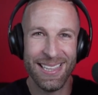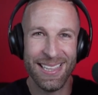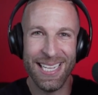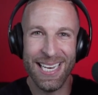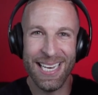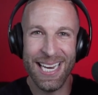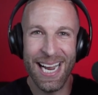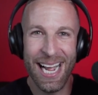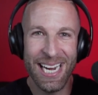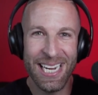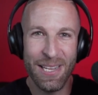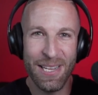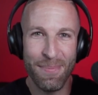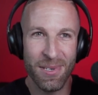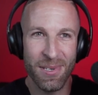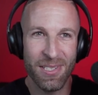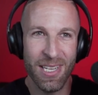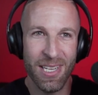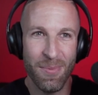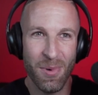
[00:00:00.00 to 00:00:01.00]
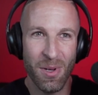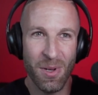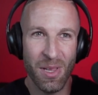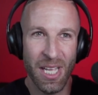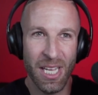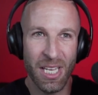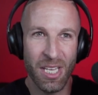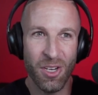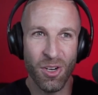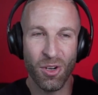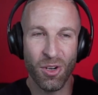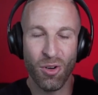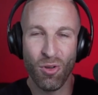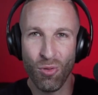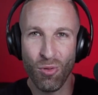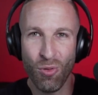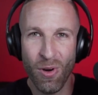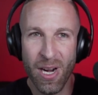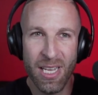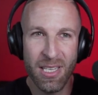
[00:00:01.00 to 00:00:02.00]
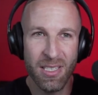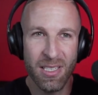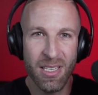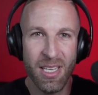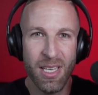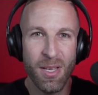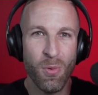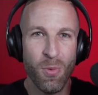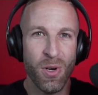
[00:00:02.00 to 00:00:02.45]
the ninety percent were like, you're crazy.